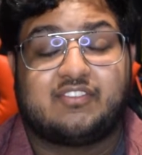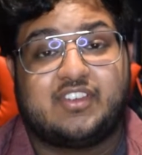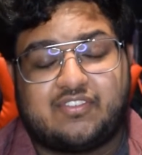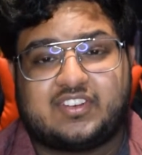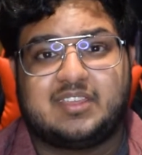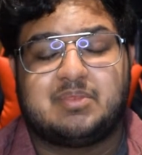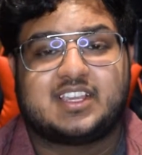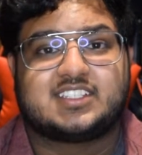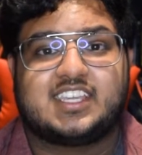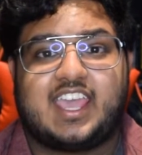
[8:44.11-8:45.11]
50,
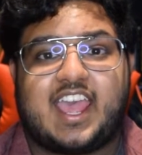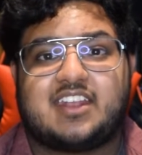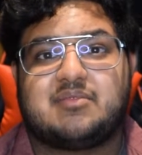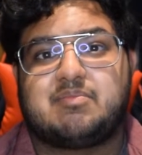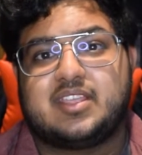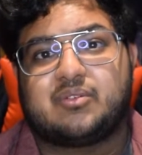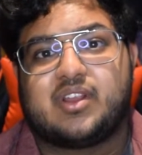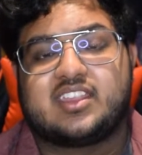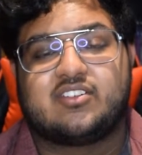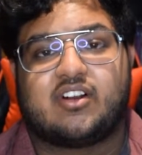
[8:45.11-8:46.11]
because he hadn't been
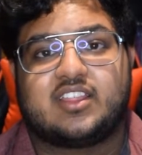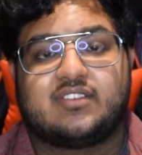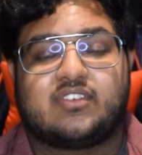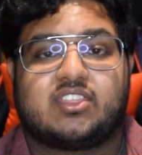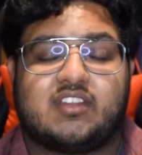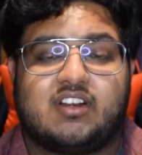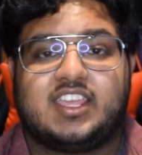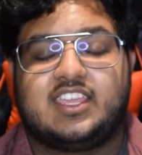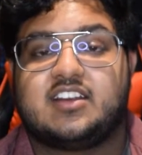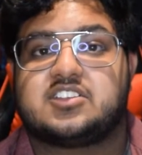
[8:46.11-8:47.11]
Red Guardian for 30
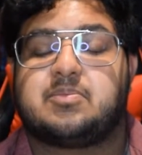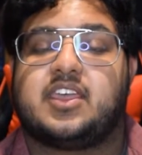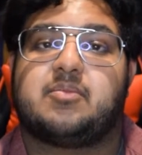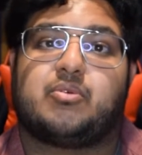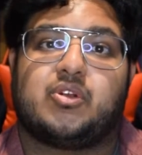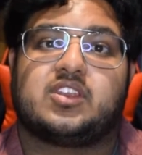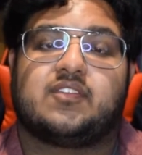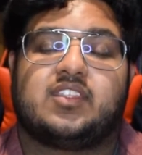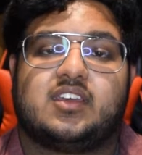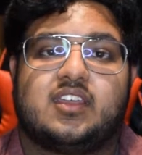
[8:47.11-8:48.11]
years by the point
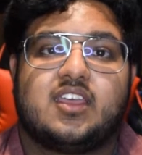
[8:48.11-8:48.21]
of the